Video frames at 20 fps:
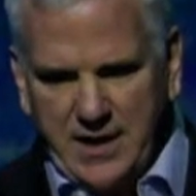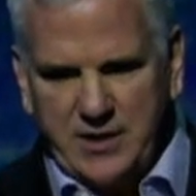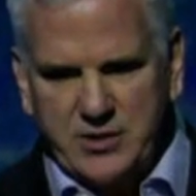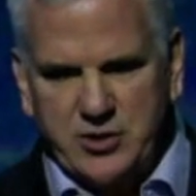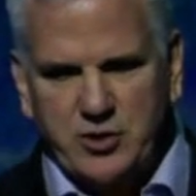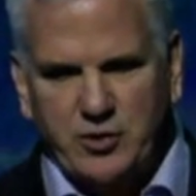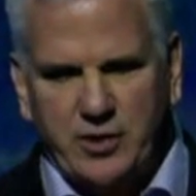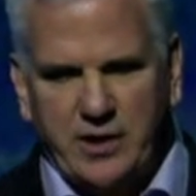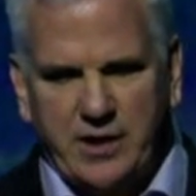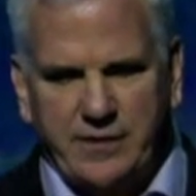
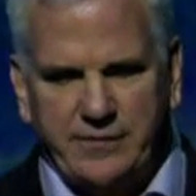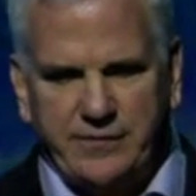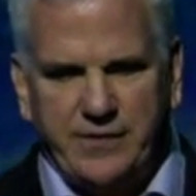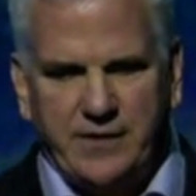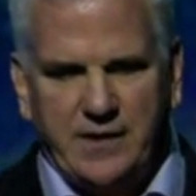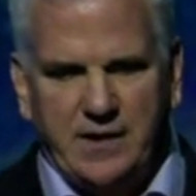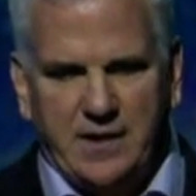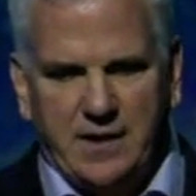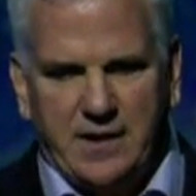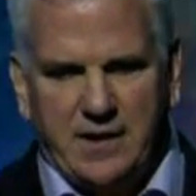And sure enough,
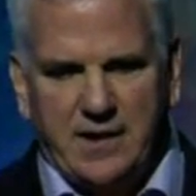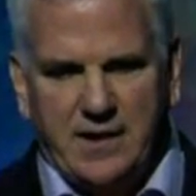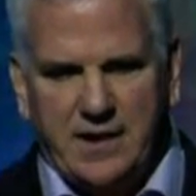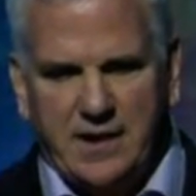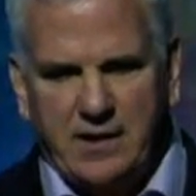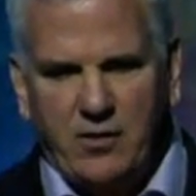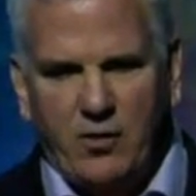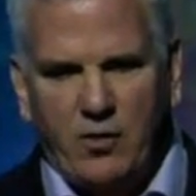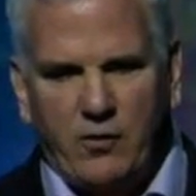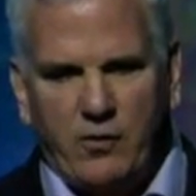
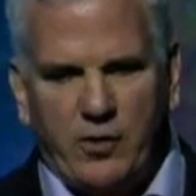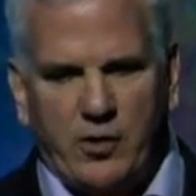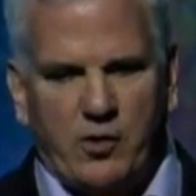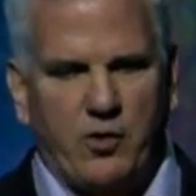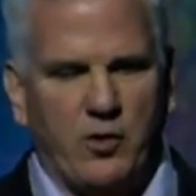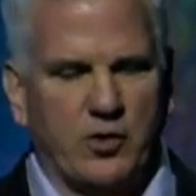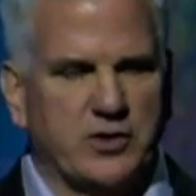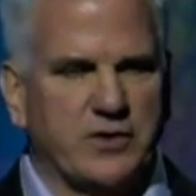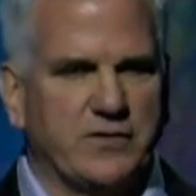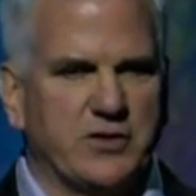over the
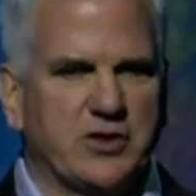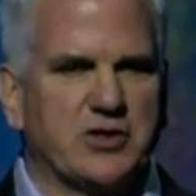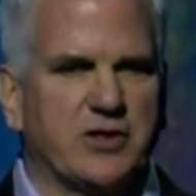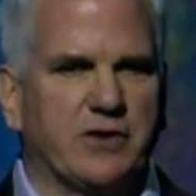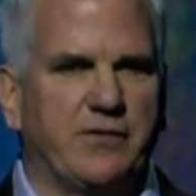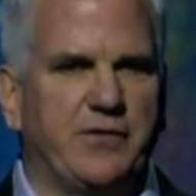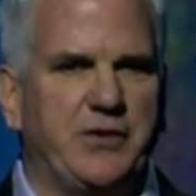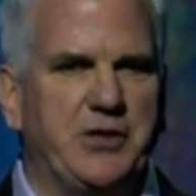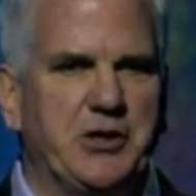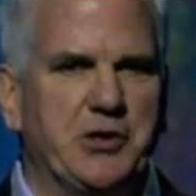course of just
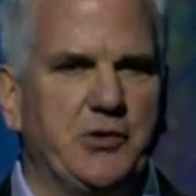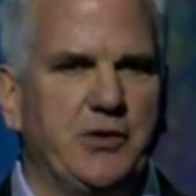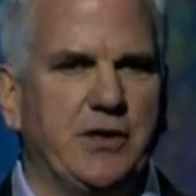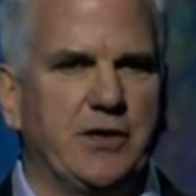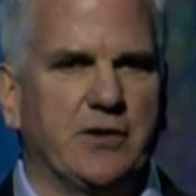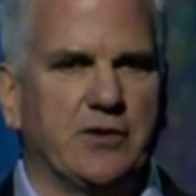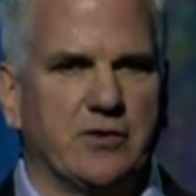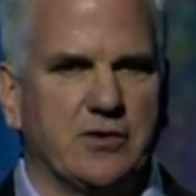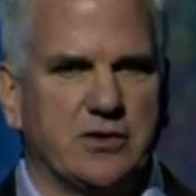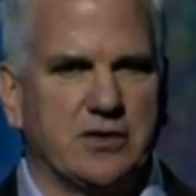a few
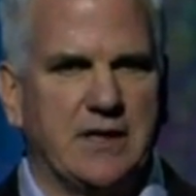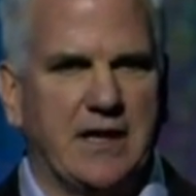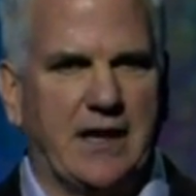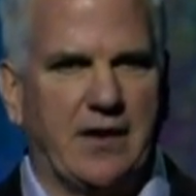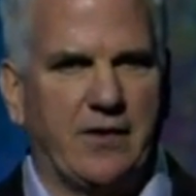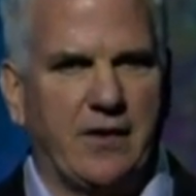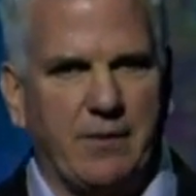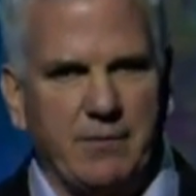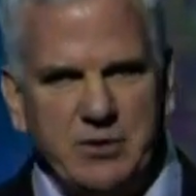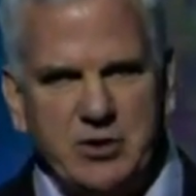years
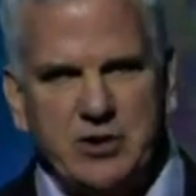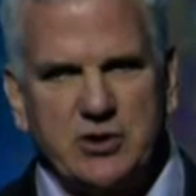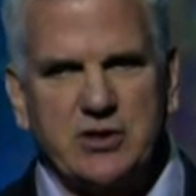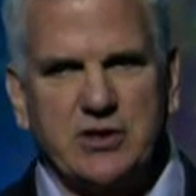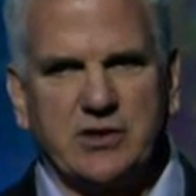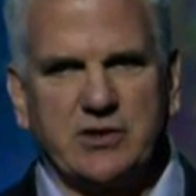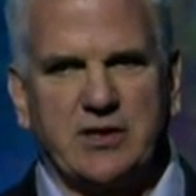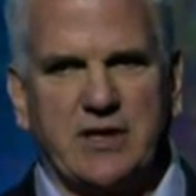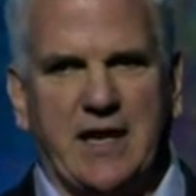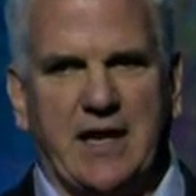now, I mean,
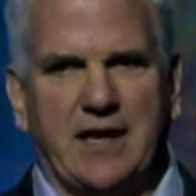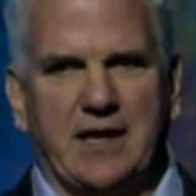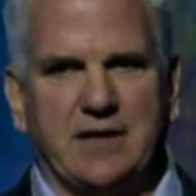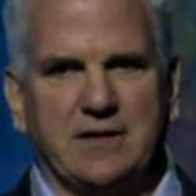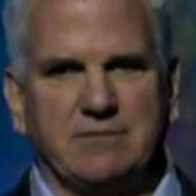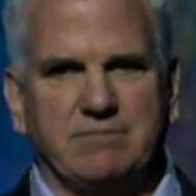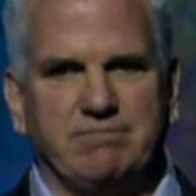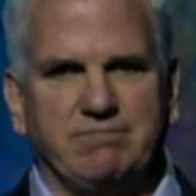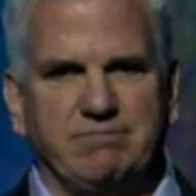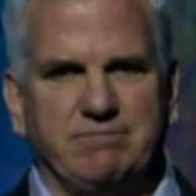just to kind
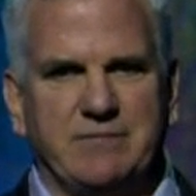of